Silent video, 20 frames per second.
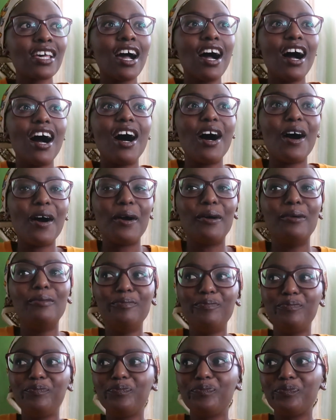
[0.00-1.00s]

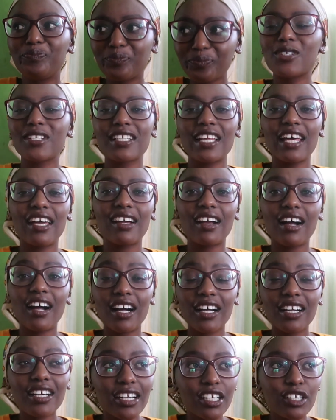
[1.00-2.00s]
It was like,
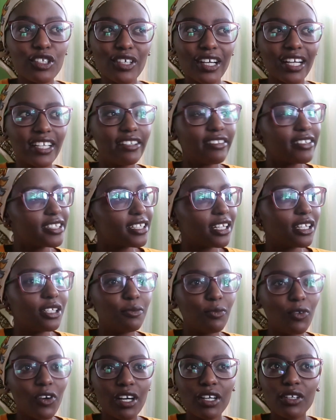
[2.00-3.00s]
"Green toka darasani
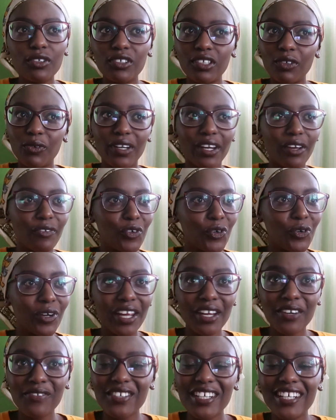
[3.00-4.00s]
mwangu," whatever,
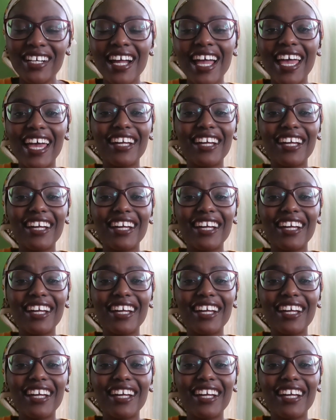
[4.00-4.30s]
whatever.